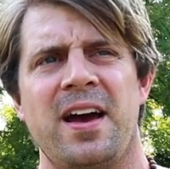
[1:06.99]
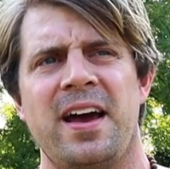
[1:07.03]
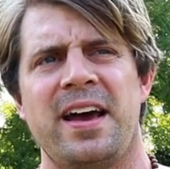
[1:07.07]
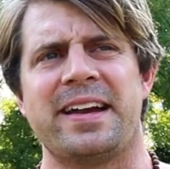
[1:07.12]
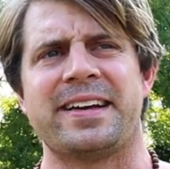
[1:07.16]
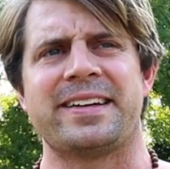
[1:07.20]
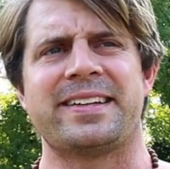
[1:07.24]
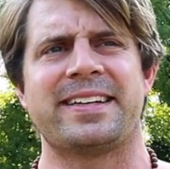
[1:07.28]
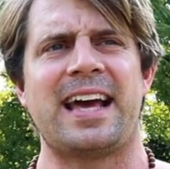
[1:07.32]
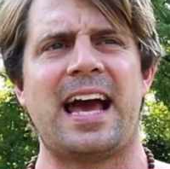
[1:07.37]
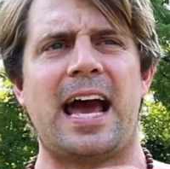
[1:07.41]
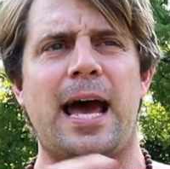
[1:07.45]

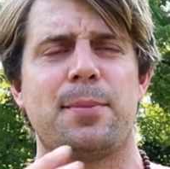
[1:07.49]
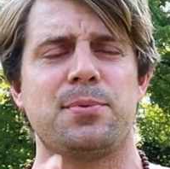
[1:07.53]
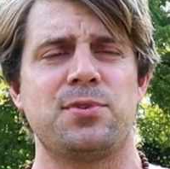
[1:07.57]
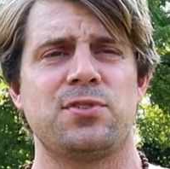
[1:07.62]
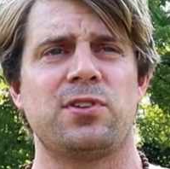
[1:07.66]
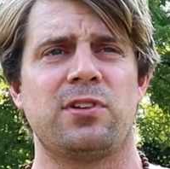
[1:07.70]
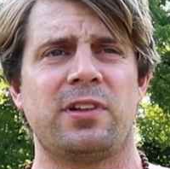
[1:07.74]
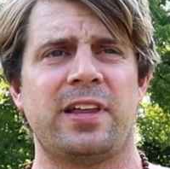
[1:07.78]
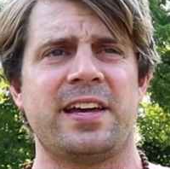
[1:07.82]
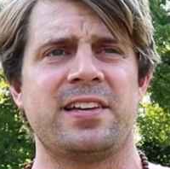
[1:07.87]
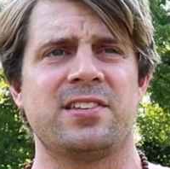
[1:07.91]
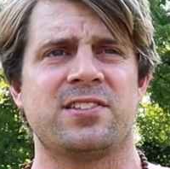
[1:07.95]

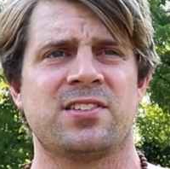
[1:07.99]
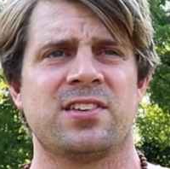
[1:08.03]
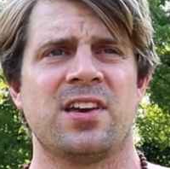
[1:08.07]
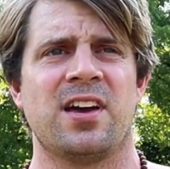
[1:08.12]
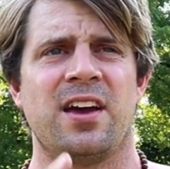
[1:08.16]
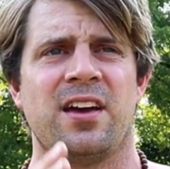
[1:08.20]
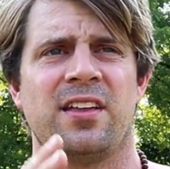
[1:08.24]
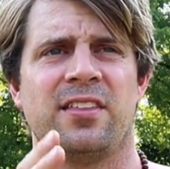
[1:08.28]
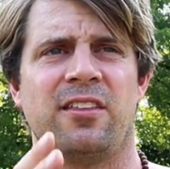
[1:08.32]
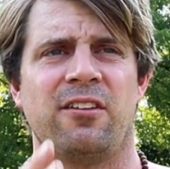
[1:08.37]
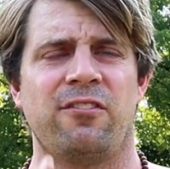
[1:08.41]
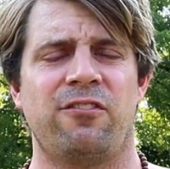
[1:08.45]
encapsulates
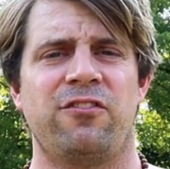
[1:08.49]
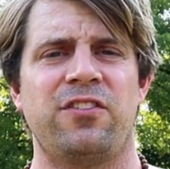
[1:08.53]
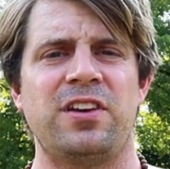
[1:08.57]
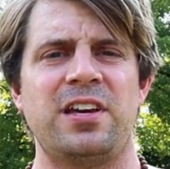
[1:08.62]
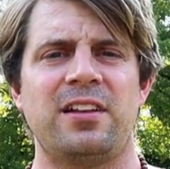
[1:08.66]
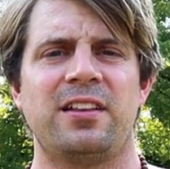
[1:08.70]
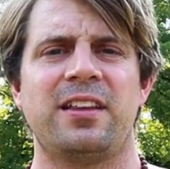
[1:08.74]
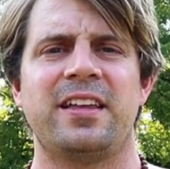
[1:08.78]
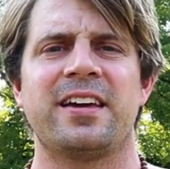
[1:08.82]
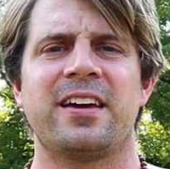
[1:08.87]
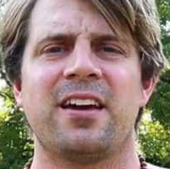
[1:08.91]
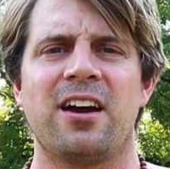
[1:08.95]
the
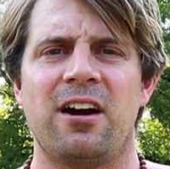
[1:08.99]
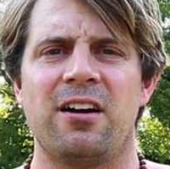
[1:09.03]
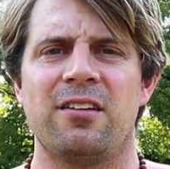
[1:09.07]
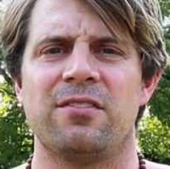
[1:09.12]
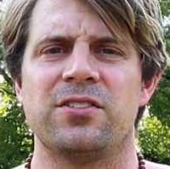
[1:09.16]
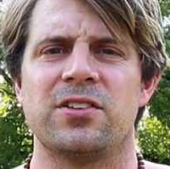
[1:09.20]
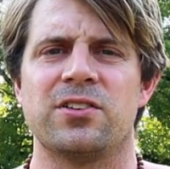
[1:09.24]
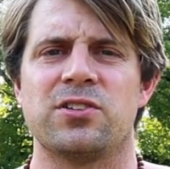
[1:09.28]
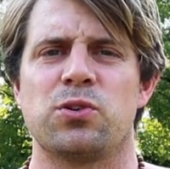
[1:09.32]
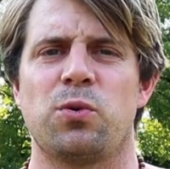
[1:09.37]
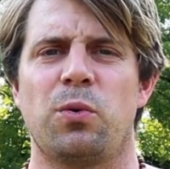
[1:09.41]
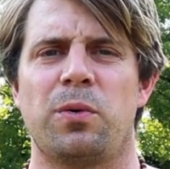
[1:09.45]
feeling
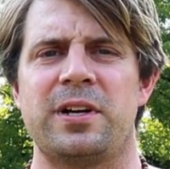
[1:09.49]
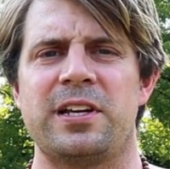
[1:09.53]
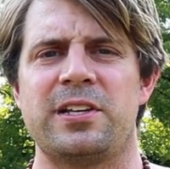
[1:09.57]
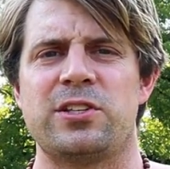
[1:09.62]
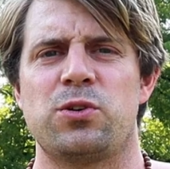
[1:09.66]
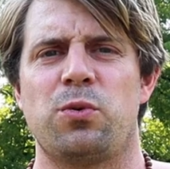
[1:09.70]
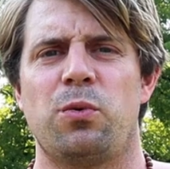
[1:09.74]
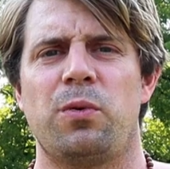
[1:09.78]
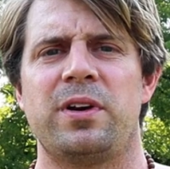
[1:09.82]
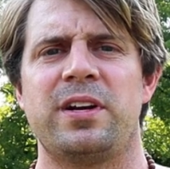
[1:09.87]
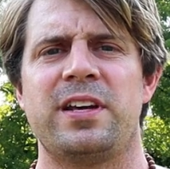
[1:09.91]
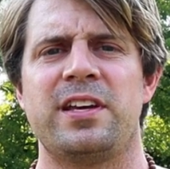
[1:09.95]
of the
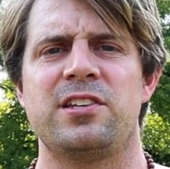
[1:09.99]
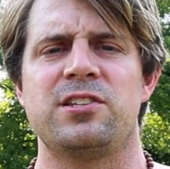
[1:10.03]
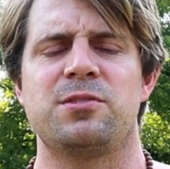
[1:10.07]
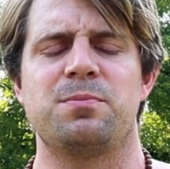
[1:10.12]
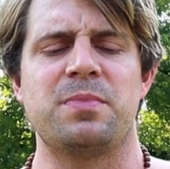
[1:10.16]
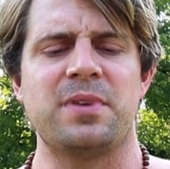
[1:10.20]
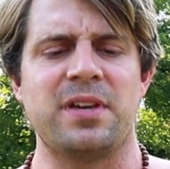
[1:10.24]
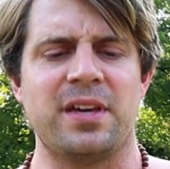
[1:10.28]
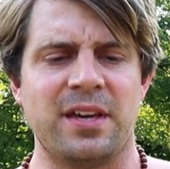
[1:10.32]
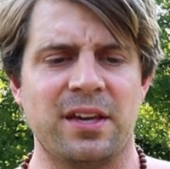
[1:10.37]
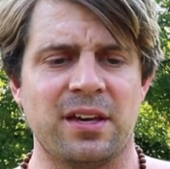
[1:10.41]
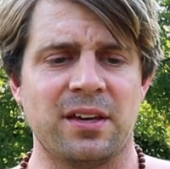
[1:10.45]
2020s
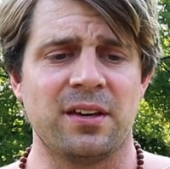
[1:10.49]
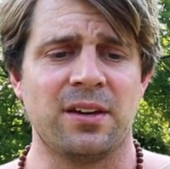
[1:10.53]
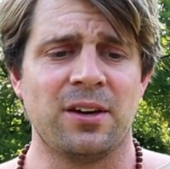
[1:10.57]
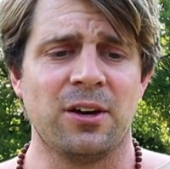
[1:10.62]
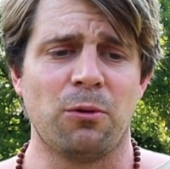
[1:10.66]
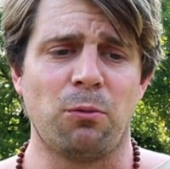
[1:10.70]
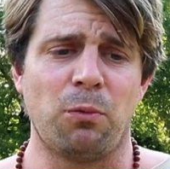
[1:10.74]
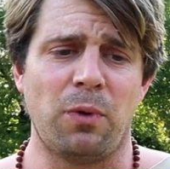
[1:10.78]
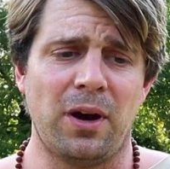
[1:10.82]
being,